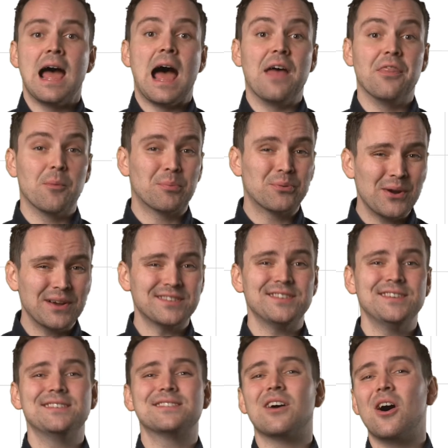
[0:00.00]
And the
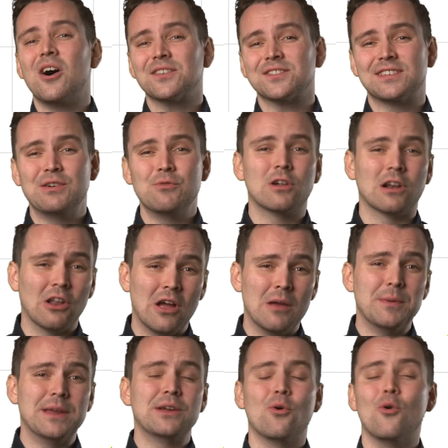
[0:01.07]
prices are still
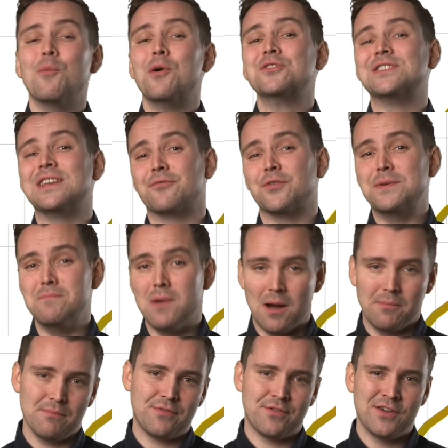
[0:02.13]
climbing almost every
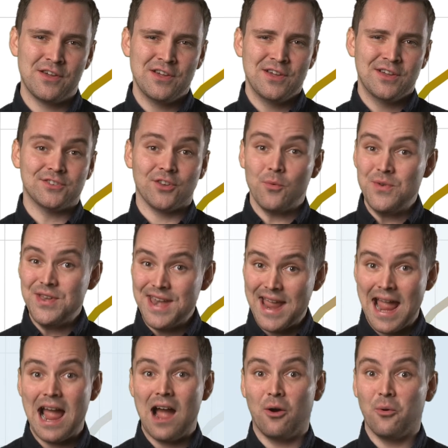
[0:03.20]
month. So
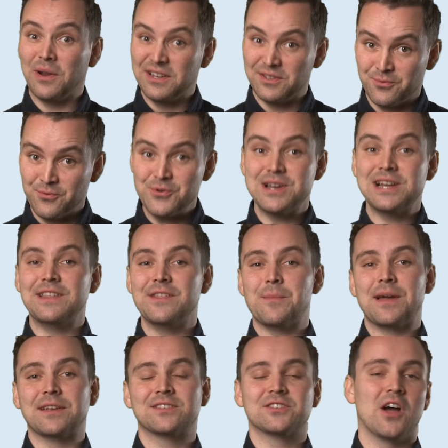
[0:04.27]
now is really the
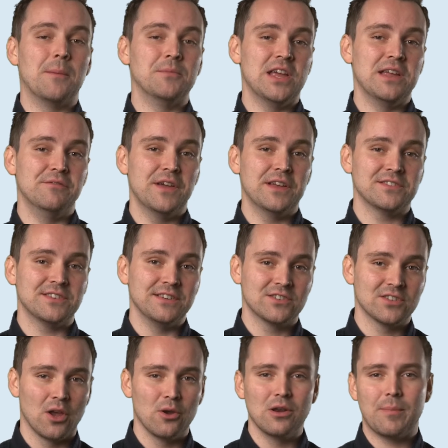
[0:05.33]
best time to invest in
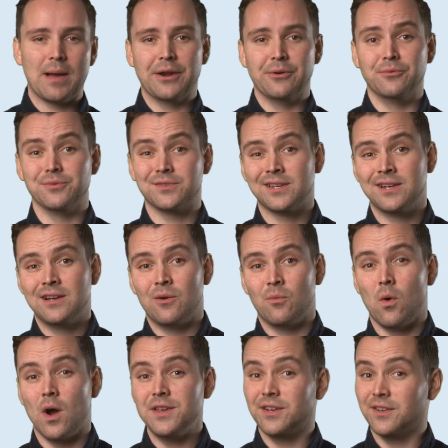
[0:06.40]
solar panels
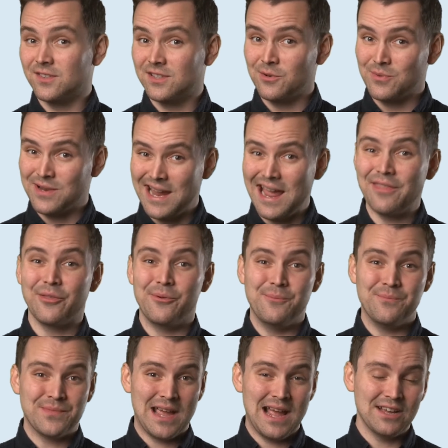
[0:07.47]
while you can still get them
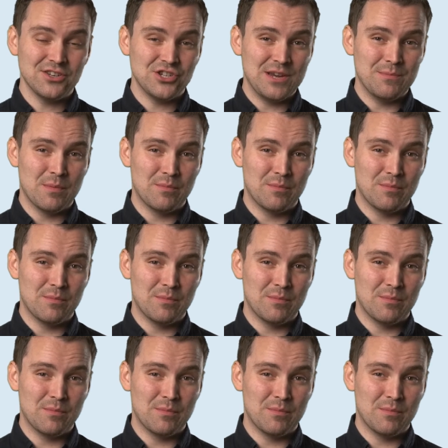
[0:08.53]
at a cheaper